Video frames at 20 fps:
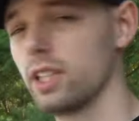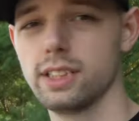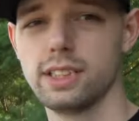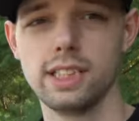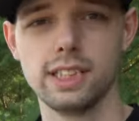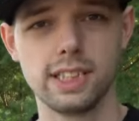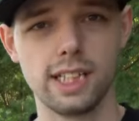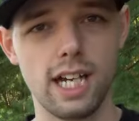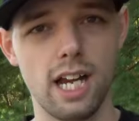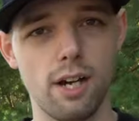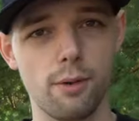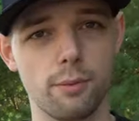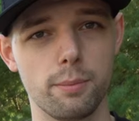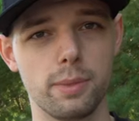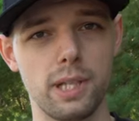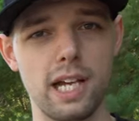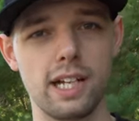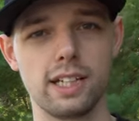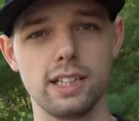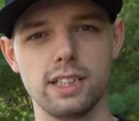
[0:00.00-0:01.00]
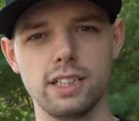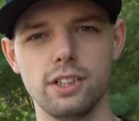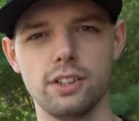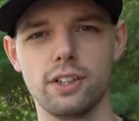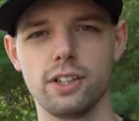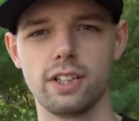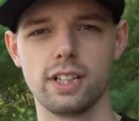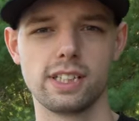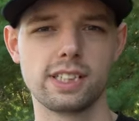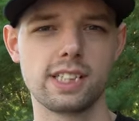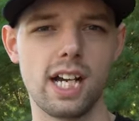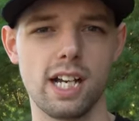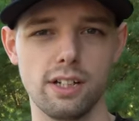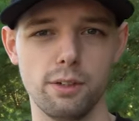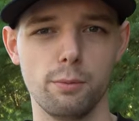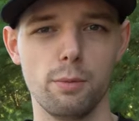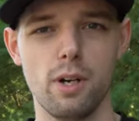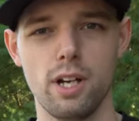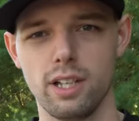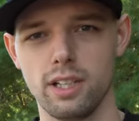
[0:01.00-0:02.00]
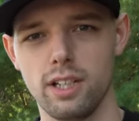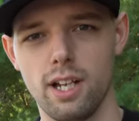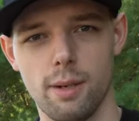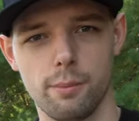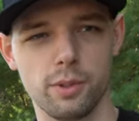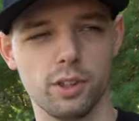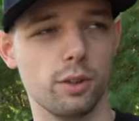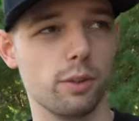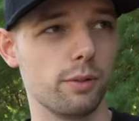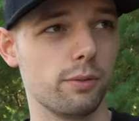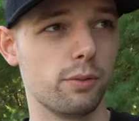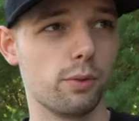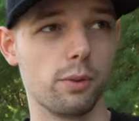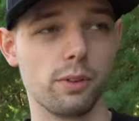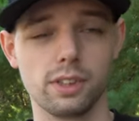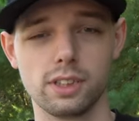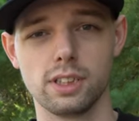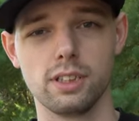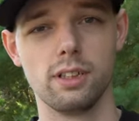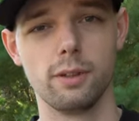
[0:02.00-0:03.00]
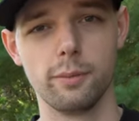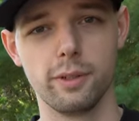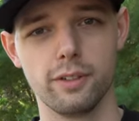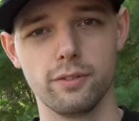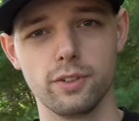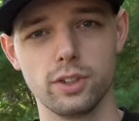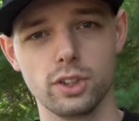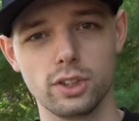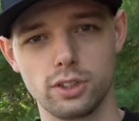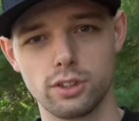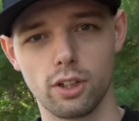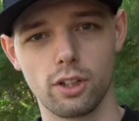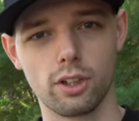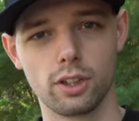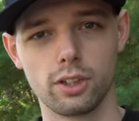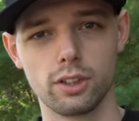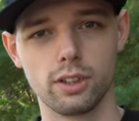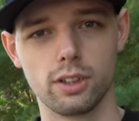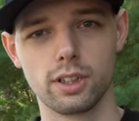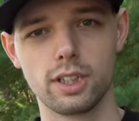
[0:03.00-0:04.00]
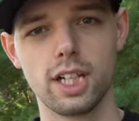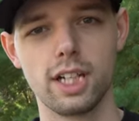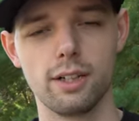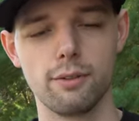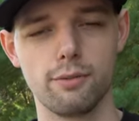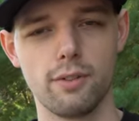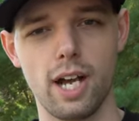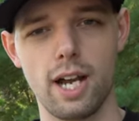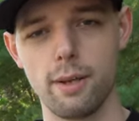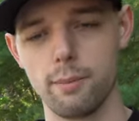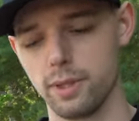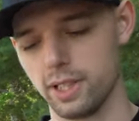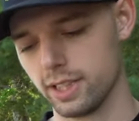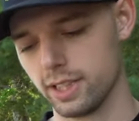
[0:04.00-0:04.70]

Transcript: all tinted out with black interior. That's kind of what I'm going for is a little bit of a darker kind of vibe